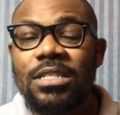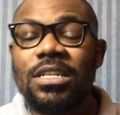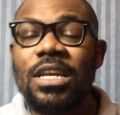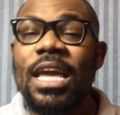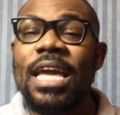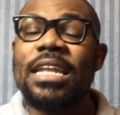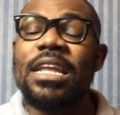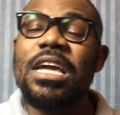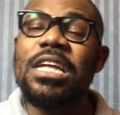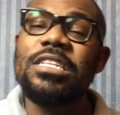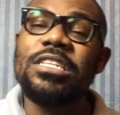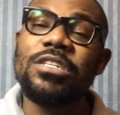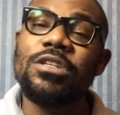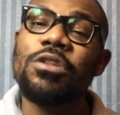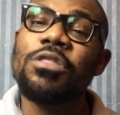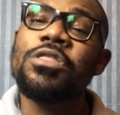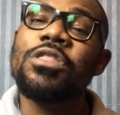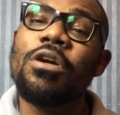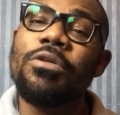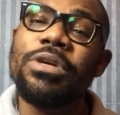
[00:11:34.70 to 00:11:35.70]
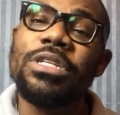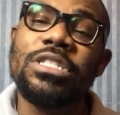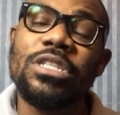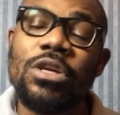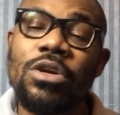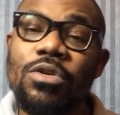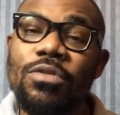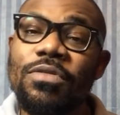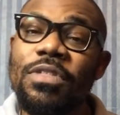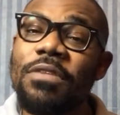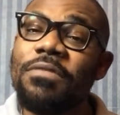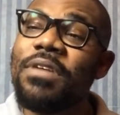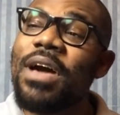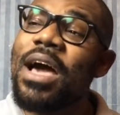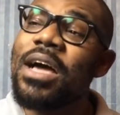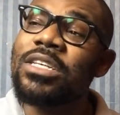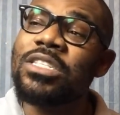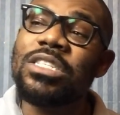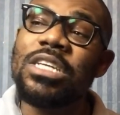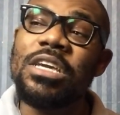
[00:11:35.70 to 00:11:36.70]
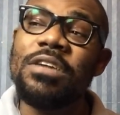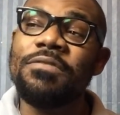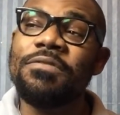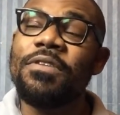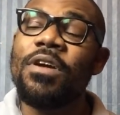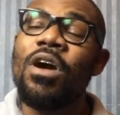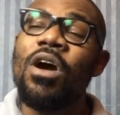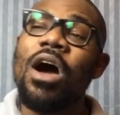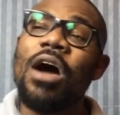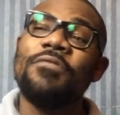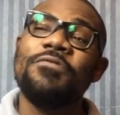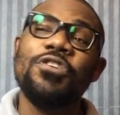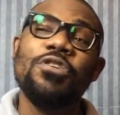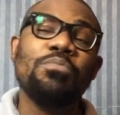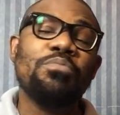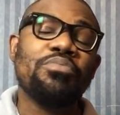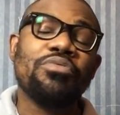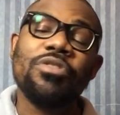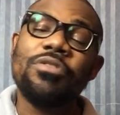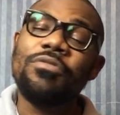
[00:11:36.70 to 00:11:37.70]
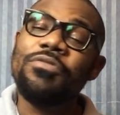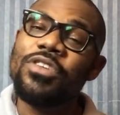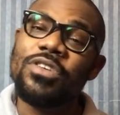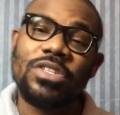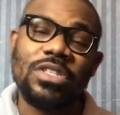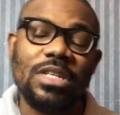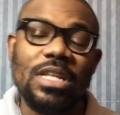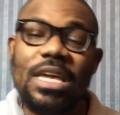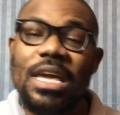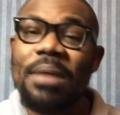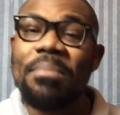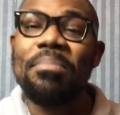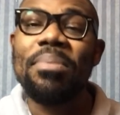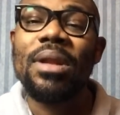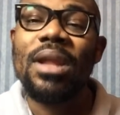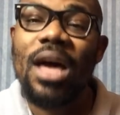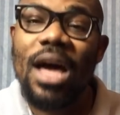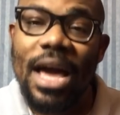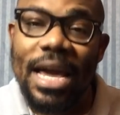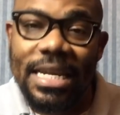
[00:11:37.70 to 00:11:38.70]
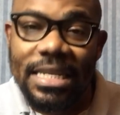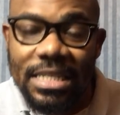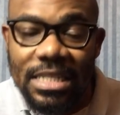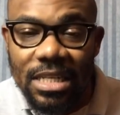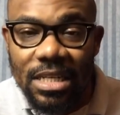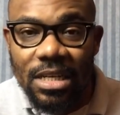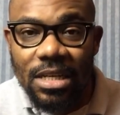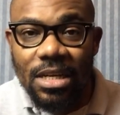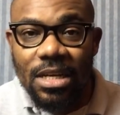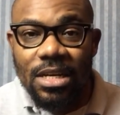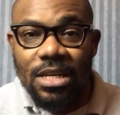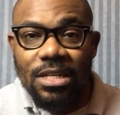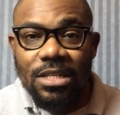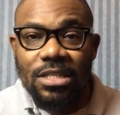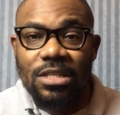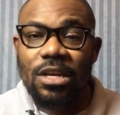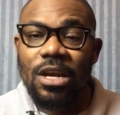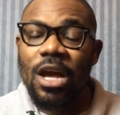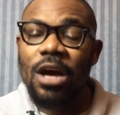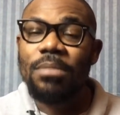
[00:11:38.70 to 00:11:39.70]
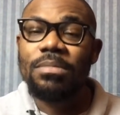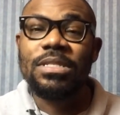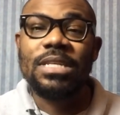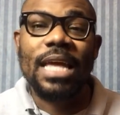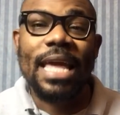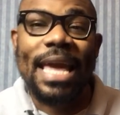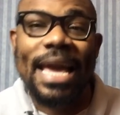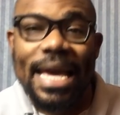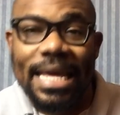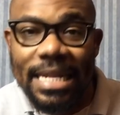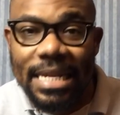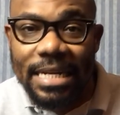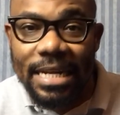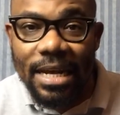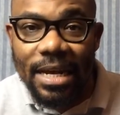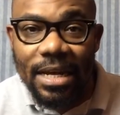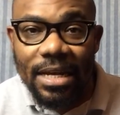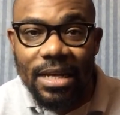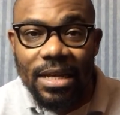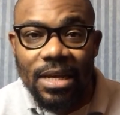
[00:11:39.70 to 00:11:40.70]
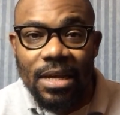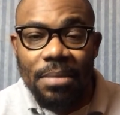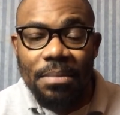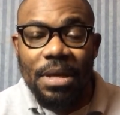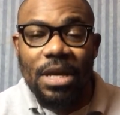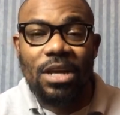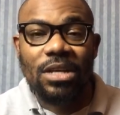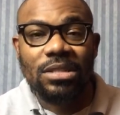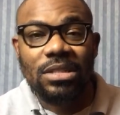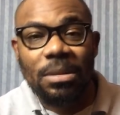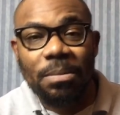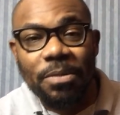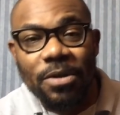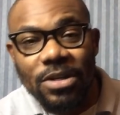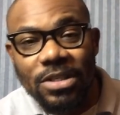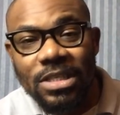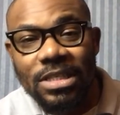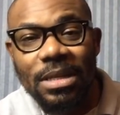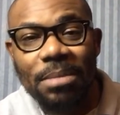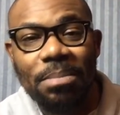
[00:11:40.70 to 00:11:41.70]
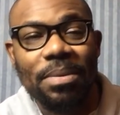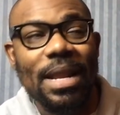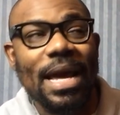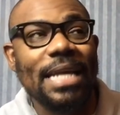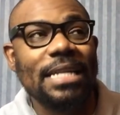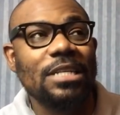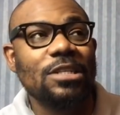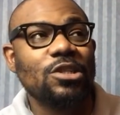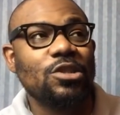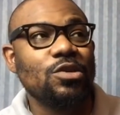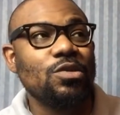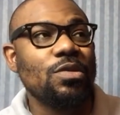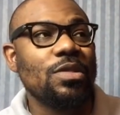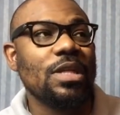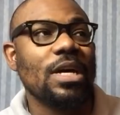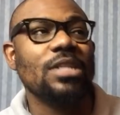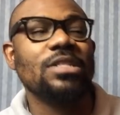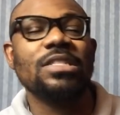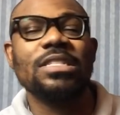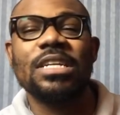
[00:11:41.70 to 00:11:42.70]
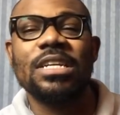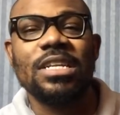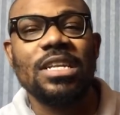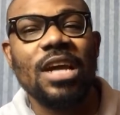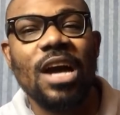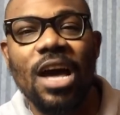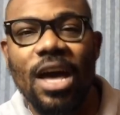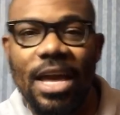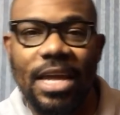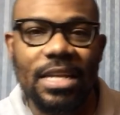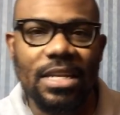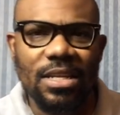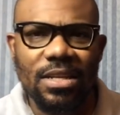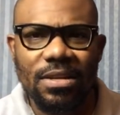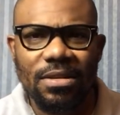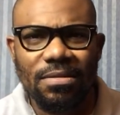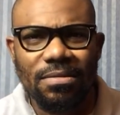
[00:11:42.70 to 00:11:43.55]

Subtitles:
to Canadian authority who they've asked if have you previously applied to come to Canada, because the person applied in 2009.